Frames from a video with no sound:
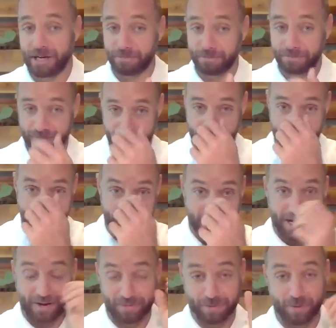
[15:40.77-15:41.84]
up if you
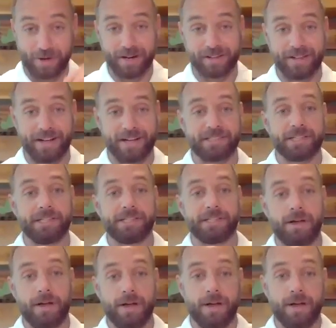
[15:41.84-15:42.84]
happen to wear glasses.